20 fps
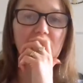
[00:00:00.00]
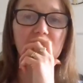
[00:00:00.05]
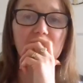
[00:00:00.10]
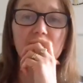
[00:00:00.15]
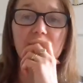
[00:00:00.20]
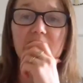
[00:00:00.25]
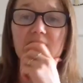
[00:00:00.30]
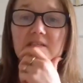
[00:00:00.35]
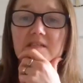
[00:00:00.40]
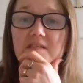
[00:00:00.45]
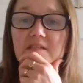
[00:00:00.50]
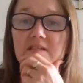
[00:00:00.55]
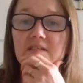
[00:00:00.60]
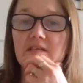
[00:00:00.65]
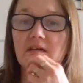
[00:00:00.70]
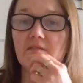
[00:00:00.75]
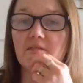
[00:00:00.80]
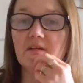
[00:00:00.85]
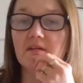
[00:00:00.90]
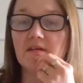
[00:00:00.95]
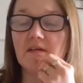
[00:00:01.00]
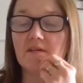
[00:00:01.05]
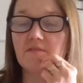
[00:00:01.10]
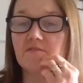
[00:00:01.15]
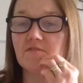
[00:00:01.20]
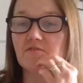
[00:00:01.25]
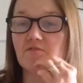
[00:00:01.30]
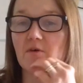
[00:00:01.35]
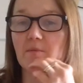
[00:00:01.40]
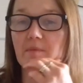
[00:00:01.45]
20 to 7. I'd have
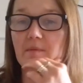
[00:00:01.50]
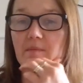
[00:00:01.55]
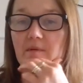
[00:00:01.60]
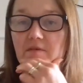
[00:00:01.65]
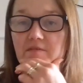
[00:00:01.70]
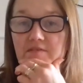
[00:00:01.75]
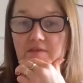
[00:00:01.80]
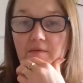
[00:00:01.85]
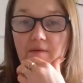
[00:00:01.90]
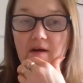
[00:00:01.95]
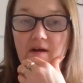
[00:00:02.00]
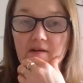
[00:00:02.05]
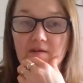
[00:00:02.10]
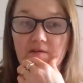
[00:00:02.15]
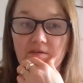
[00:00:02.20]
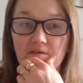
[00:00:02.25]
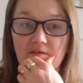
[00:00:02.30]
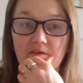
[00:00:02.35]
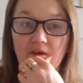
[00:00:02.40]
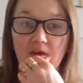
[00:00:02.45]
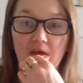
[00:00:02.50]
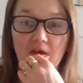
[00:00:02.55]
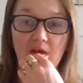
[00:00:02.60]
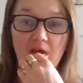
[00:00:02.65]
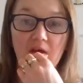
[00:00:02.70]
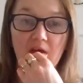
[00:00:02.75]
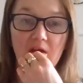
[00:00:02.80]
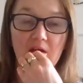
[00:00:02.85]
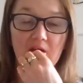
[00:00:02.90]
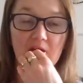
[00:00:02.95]
to drop him off so I could.
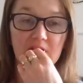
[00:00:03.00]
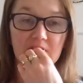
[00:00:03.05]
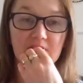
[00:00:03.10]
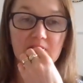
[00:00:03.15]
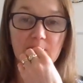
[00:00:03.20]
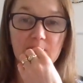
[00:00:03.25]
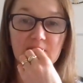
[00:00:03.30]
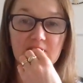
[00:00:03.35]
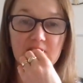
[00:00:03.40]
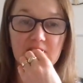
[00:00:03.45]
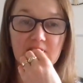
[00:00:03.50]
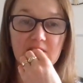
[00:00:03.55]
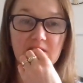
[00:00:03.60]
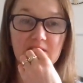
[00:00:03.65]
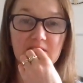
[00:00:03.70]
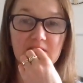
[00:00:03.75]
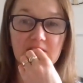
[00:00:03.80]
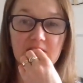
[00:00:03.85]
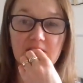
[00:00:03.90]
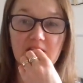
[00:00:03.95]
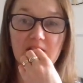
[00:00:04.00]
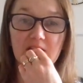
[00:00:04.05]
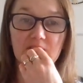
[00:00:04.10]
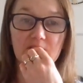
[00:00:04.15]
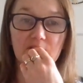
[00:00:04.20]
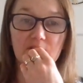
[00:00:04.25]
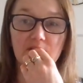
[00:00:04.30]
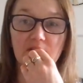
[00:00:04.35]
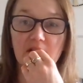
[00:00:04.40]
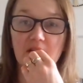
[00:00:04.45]
Same as he says, he's there
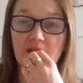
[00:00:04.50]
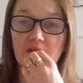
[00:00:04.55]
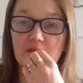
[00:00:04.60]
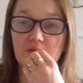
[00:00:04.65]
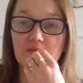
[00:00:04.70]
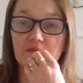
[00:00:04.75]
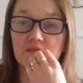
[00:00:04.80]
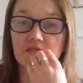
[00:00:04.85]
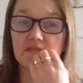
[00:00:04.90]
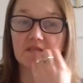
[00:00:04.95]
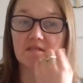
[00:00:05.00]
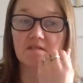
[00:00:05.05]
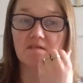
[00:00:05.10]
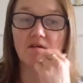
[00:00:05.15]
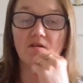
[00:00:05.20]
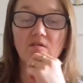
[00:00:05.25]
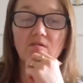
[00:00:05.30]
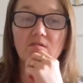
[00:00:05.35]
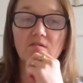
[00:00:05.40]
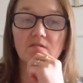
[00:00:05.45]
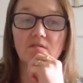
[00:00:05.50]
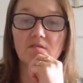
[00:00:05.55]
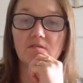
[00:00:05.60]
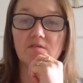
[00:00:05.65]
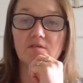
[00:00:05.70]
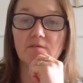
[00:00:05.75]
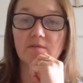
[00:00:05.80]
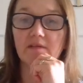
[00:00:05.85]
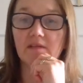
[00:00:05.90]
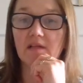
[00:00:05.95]
till close. He's not
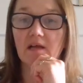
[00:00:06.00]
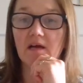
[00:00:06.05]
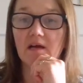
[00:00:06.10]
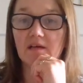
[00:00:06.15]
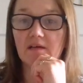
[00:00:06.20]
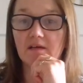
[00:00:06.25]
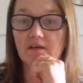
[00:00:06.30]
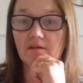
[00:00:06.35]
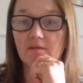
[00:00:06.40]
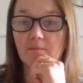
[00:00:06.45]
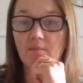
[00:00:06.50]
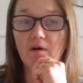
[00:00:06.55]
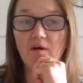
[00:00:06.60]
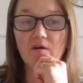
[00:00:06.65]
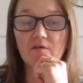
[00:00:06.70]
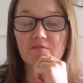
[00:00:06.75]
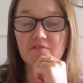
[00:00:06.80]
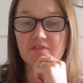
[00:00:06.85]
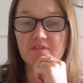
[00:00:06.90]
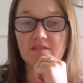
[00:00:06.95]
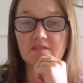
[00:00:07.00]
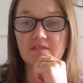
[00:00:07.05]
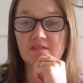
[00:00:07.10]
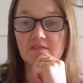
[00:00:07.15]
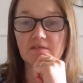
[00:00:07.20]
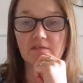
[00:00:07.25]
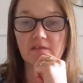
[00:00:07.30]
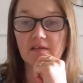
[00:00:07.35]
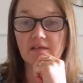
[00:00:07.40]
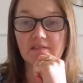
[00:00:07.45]
doing like 6:30
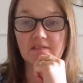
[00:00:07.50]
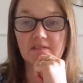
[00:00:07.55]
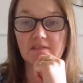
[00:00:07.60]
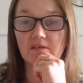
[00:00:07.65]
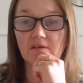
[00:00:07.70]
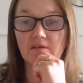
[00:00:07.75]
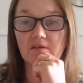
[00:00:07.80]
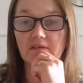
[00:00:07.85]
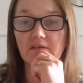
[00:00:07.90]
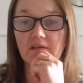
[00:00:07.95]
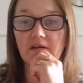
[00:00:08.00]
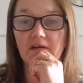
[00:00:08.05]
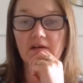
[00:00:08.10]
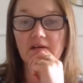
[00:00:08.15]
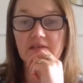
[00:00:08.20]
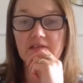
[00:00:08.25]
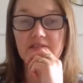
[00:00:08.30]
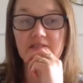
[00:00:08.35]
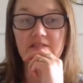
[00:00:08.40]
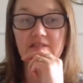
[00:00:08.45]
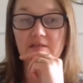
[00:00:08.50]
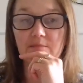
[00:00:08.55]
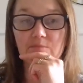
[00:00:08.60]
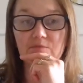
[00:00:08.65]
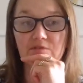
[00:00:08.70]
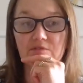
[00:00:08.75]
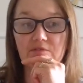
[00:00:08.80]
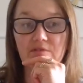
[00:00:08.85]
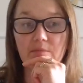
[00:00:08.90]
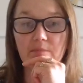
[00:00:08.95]
till 8 o'clock at night. I'm
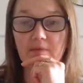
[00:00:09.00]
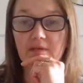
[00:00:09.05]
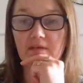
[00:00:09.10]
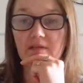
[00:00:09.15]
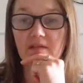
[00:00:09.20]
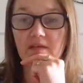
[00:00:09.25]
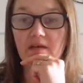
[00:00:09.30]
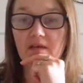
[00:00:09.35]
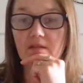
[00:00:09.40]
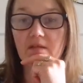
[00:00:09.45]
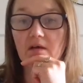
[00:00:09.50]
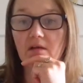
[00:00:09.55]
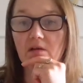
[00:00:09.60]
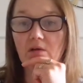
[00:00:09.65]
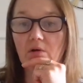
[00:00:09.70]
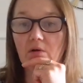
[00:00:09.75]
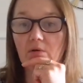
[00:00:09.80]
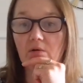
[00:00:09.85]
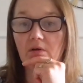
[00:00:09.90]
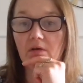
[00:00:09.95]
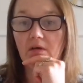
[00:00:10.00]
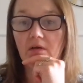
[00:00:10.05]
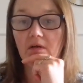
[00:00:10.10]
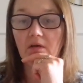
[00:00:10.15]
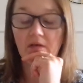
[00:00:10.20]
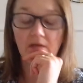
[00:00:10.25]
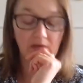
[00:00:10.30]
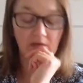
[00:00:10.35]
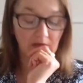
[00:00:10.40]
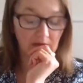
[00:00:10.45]
just not being there that long.
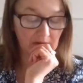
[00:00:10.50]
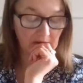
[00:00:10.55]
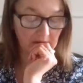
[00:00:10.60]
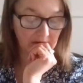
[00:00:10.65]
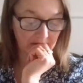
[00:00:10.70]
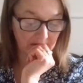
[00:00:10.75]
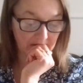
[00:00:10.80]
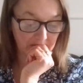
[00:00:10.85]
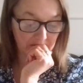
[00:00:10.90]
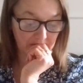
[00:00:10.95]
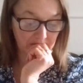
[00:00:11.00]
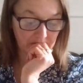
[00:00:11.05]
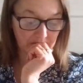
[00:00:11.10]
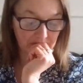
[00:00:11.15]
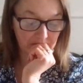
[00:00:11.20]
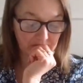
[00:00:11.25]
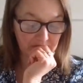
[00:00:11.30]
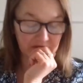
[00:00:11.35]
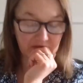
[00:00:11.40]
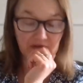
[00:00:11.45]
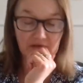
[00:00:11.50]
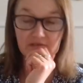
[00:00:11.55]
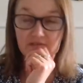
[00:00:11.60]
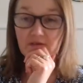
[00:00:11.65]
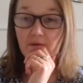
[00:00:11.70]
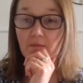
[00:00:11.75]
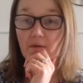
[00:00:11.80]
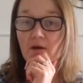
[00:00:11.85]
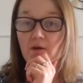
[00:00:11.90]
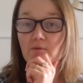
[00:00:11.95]
So it
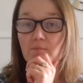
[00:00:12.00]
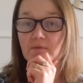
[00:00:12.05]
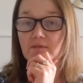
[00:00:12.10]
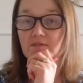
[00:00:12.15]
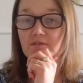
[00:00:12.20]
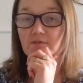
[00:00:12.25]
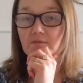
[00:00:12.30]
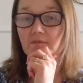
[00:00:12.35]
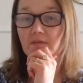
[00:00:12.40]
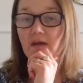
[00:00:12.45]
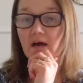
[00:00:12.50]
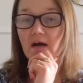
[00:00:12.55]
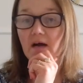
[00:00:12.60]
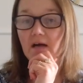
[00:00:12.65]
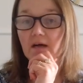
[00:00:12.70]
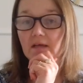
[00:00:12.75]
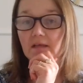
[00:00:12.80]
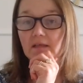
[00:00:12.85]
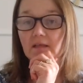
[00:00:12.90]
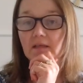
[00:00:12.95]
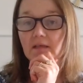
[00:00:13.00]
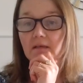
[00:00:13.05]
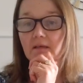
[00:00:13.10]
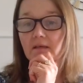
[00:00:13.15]
don't open till 9.